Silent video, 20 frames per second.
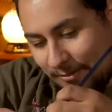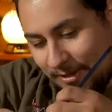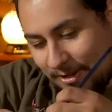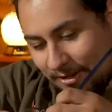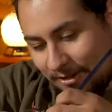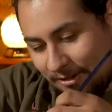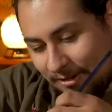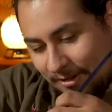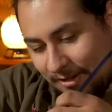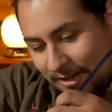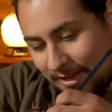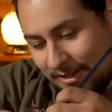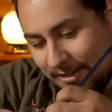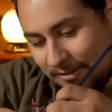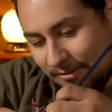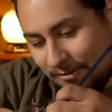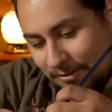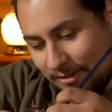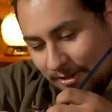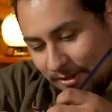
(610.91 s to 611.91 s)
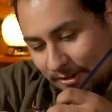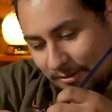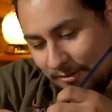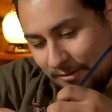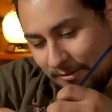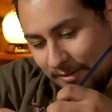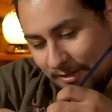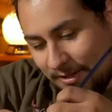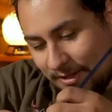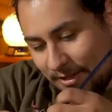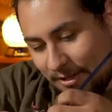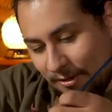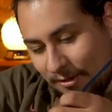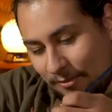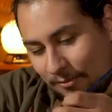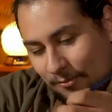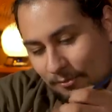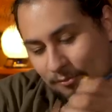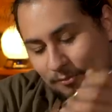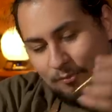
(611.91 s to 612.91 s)
of weird. I don't know
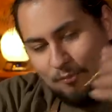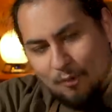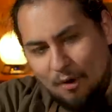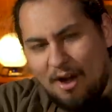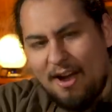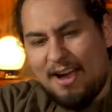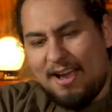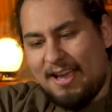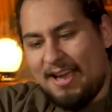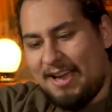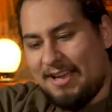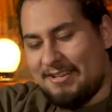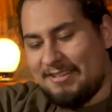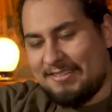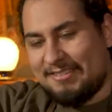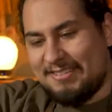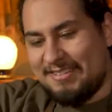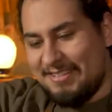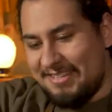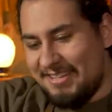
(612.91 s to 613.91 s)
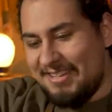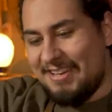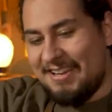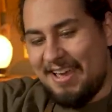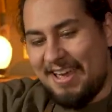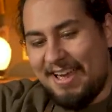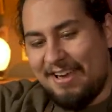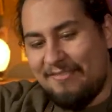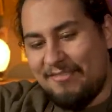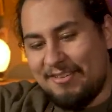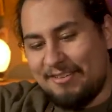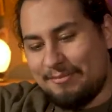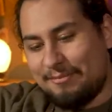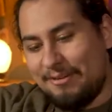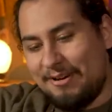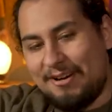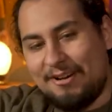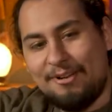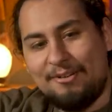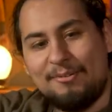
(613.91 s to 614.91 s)
why I just needed to have this
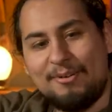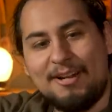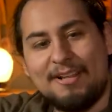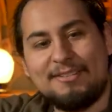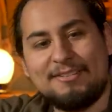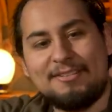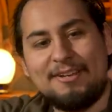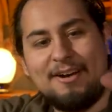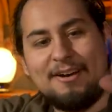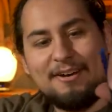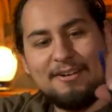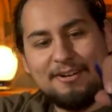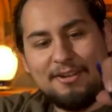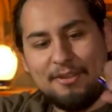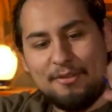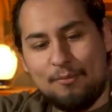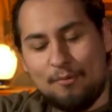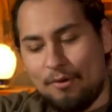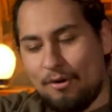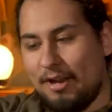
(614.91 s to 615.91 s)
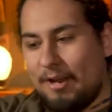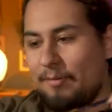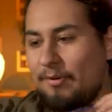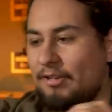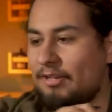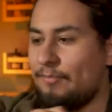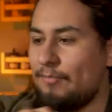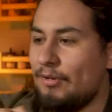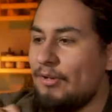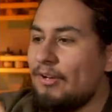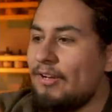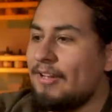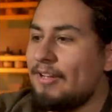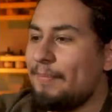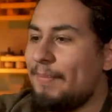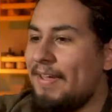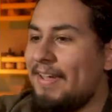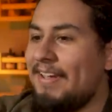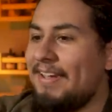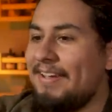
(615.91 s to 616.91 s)
model when I saw it on the Warhammer
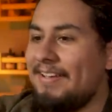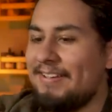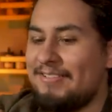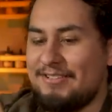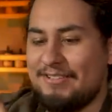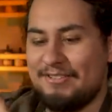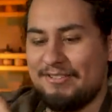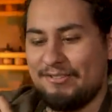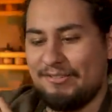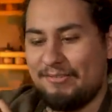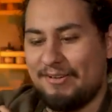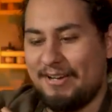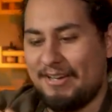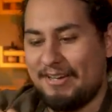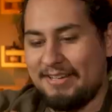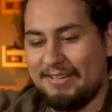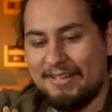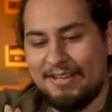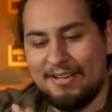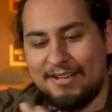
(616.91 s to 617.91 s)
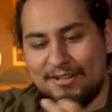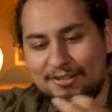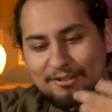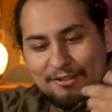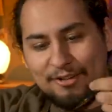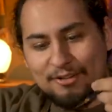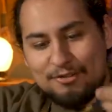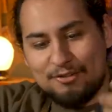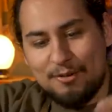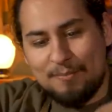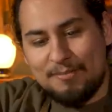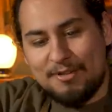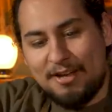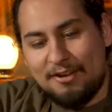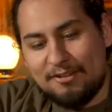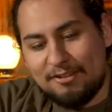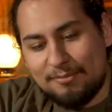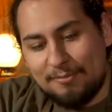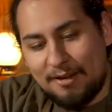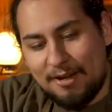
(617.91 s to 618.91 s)
community page, and so I took a trip
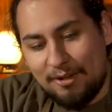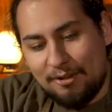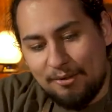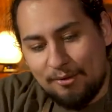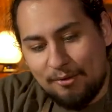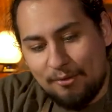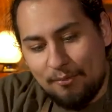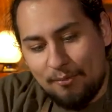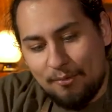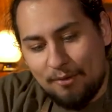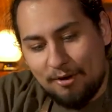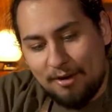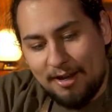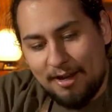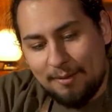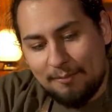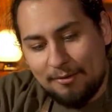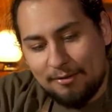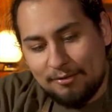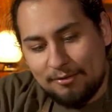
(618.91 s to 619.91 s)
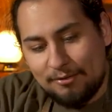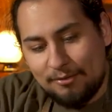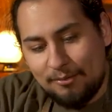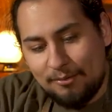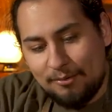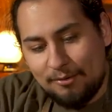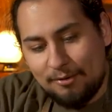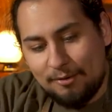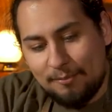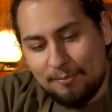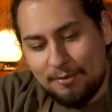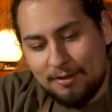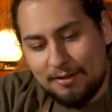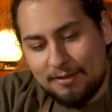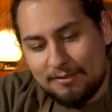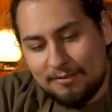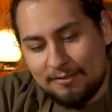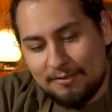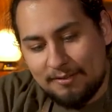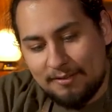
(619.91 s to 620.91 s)
down to my local Warhammer store,
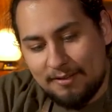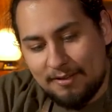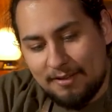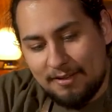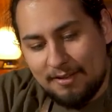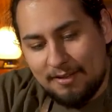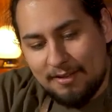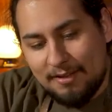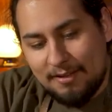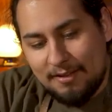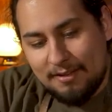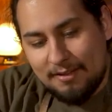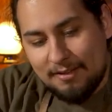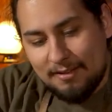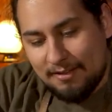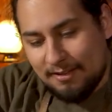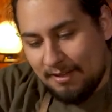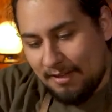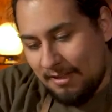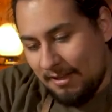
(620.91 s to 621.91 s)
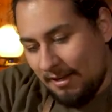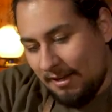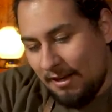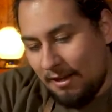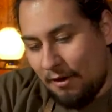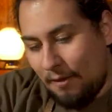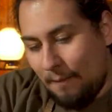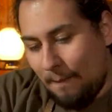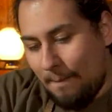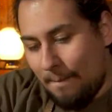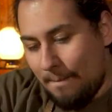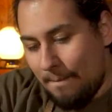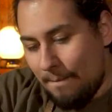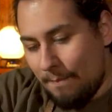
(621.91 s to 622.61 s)
but I don't know.